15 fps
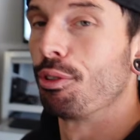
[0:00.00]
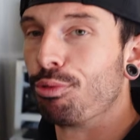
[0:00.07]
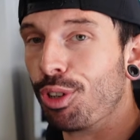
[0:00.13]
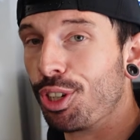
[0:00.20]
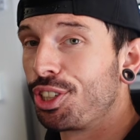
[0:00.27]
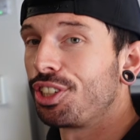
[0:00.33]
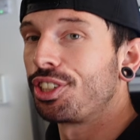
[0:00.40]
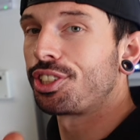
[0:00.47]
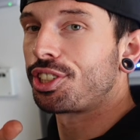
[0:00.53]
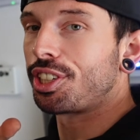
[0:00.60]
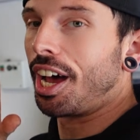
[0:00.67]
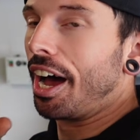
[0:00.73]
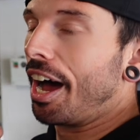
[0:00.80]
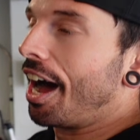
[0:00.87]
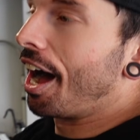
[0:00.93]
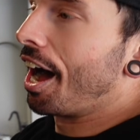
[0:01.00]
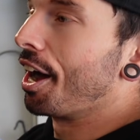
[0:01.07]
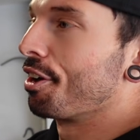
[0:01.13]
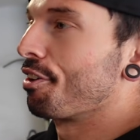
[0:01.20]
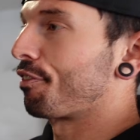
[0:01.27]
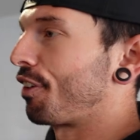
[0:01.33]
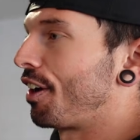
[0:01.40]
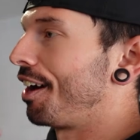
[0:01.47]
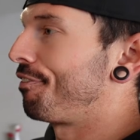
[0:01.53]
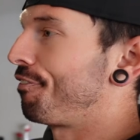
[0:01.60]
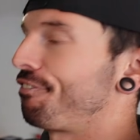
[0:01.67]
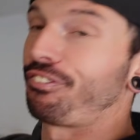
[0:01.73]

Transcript: runs over